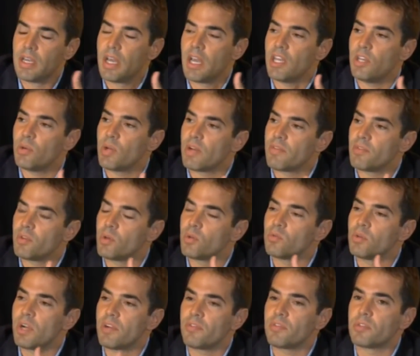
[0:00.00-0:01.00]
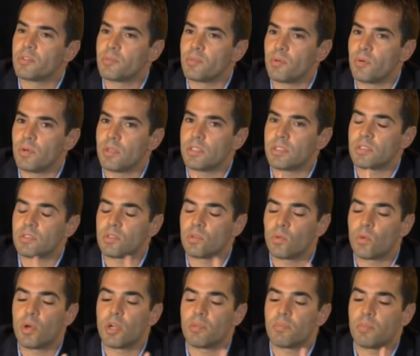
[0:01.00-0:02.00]
and you have no reference points as to
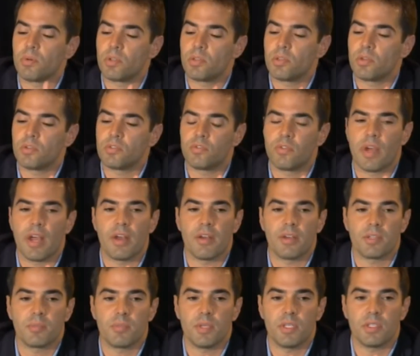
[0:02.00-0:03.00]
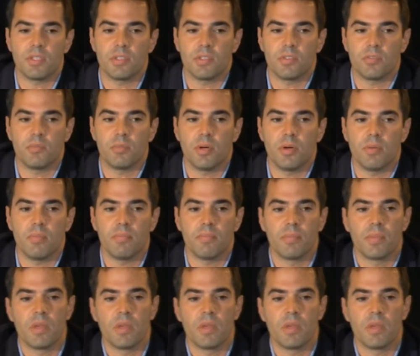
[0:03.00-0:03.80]
where to put those various pieces of bone.